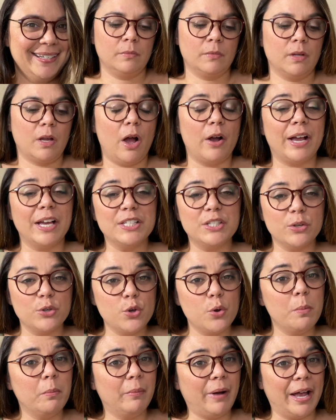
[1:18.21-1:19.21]
Okay, so
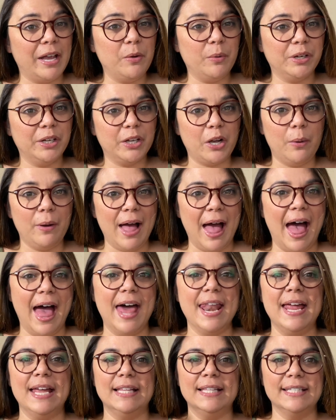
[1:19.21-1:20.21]
you might want to go ahead
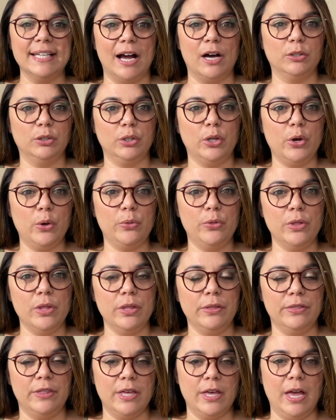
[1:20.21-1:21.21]
and download
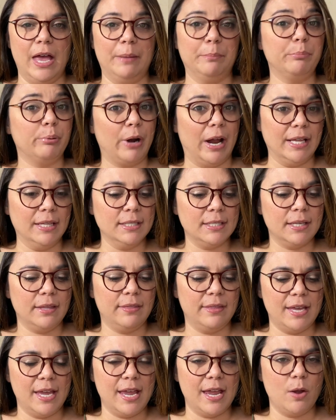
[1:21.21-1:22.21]
and print
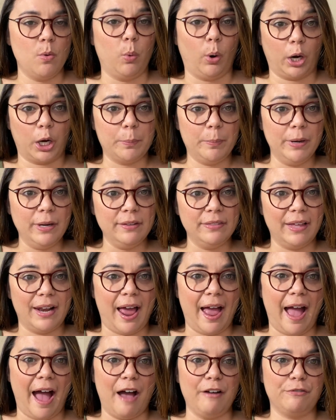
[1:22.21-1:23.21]
the workbook that I
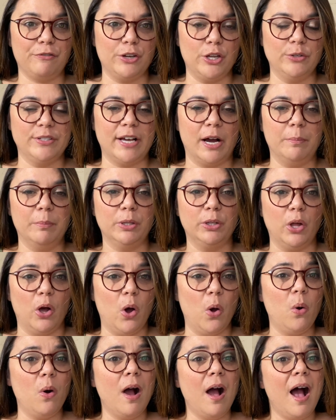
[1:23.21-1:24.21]
have for you down
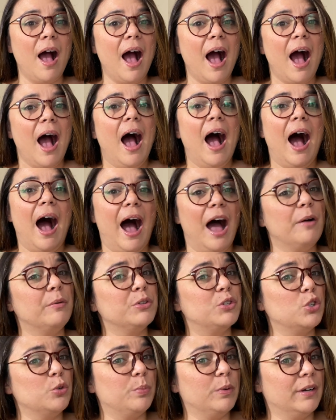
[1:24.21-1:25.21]
below. I was
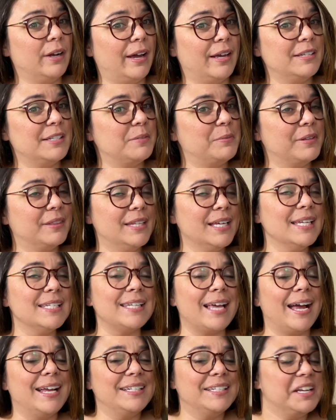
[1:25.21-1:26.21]
super nice with this.
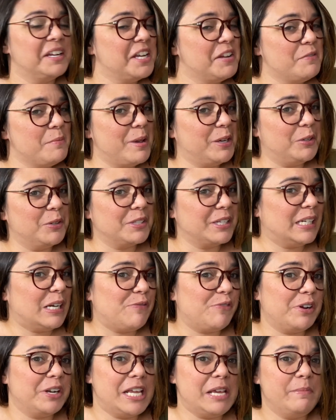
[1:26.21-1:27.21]
I didn't even make you sign up
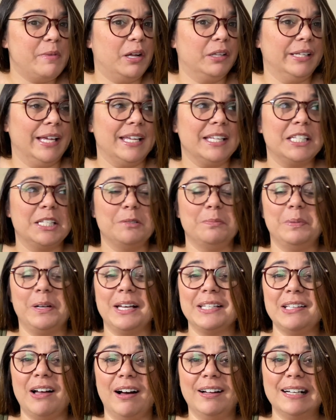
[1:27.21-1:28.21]
for an email list
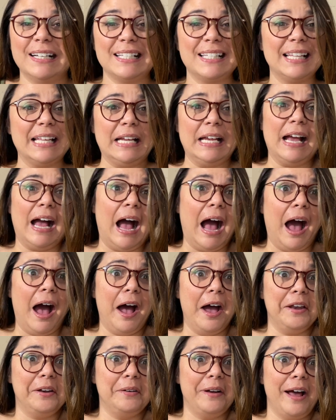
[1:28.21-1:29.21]
because honestly,
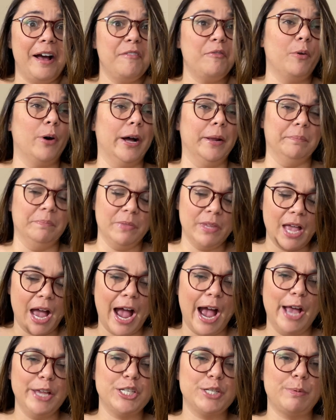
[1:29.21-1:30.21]
I don't have one.
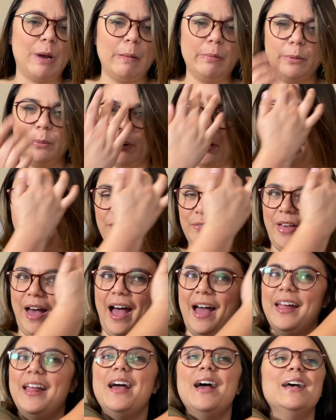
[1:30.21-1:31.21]
I should probably work on
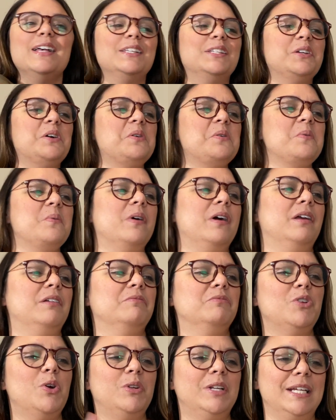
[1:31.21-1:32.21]
that. So
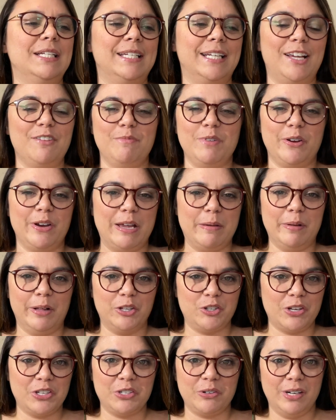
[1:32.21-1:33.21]
no need to give me your email
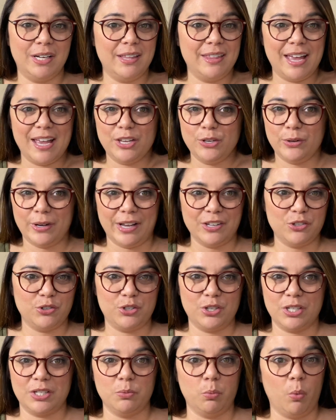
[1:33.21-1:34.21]
address or anything. You guys are
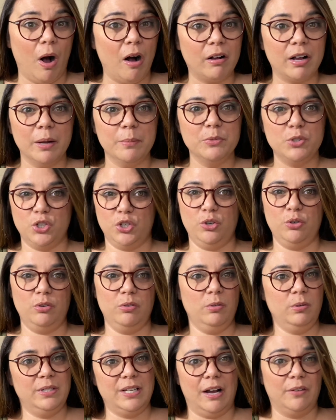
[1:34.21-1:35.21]
just welcome
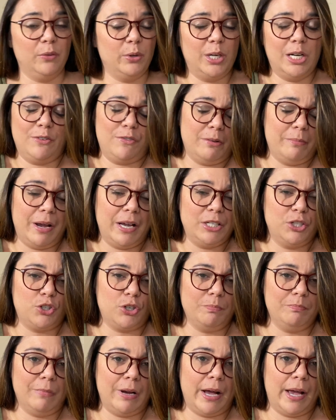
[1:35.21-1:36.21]
to download it from
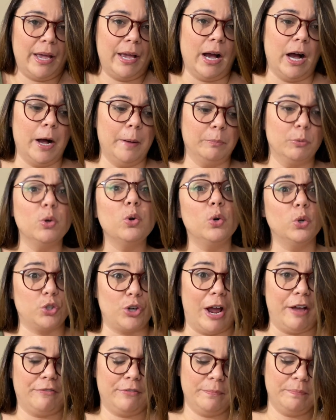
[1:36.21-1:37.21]
my Google
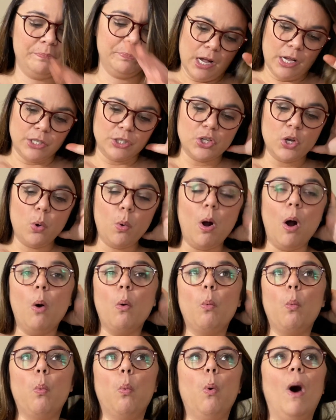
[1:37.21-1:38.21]
Drive. So
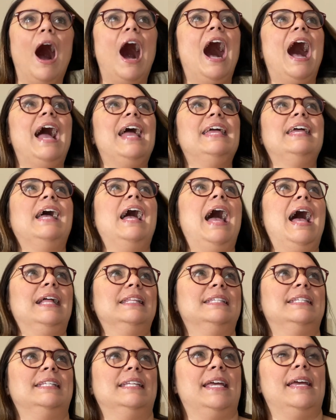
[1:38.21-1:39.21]
why
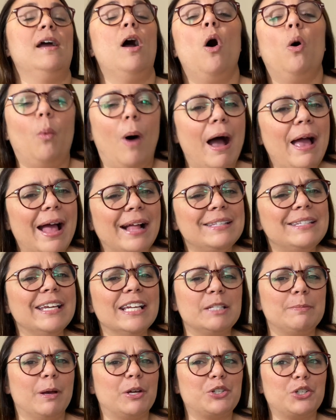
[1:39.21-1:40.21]
Etsy? Why Etsy,
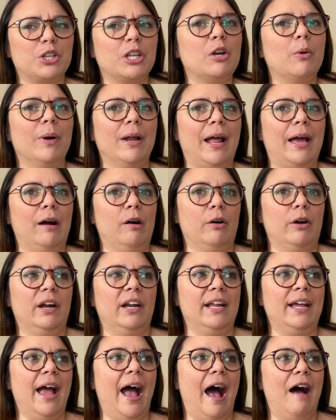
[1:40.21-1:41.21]
especially when I
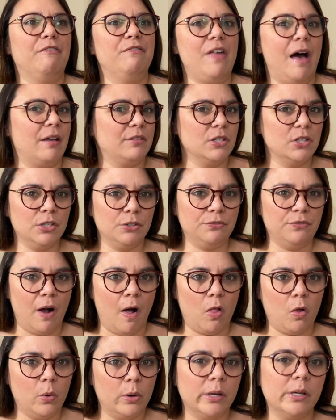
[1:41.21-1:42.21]
already have thousands of
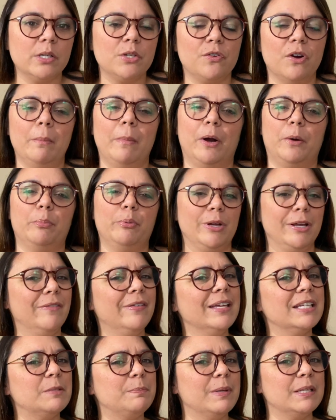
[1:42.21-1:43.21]
followers from our
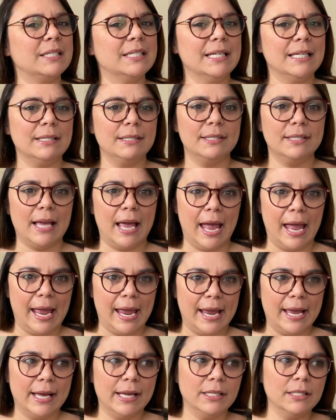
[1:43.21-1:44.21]
previous business
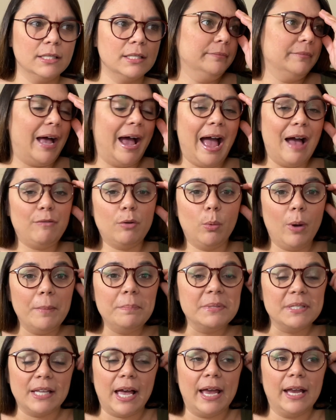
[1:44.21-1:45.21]
and I have a
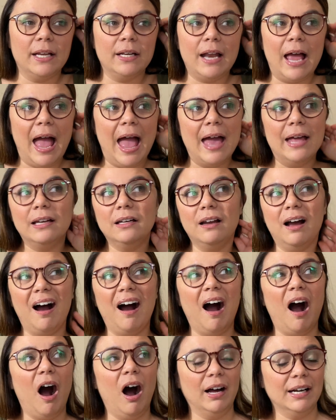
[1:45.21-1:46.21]
website? And
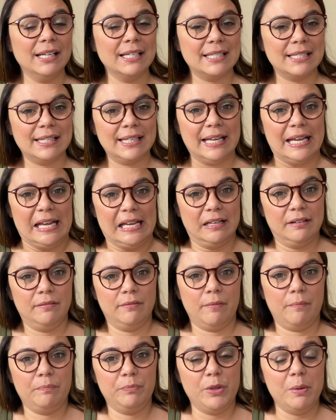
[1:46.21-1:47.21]
honestly,
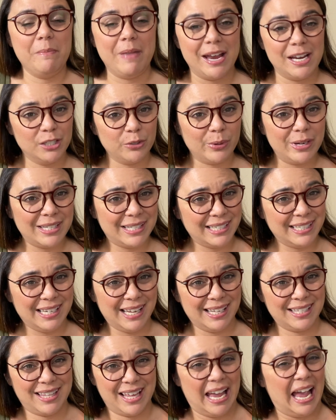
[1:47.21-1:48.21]
the main reason
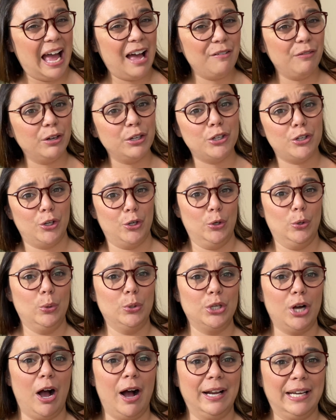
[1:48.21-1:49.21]
is they have a
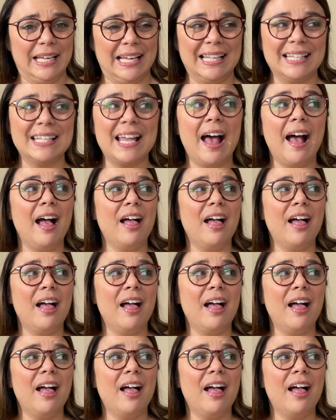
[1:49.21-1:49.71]
huge audience.